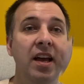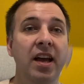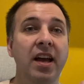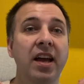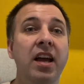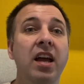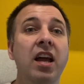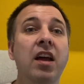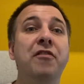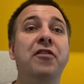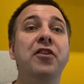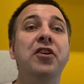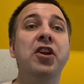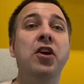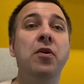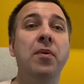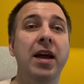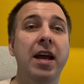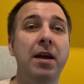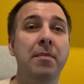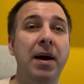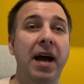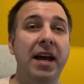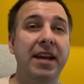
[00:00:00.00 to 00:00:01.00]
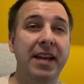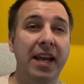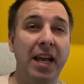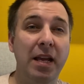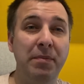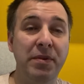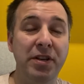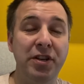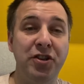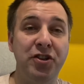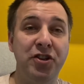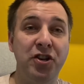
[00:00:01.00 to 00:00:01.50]
If you're new here, my
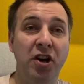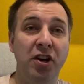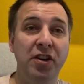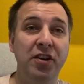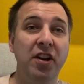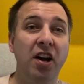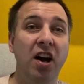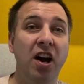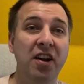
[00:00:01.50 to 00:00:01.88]
name is John,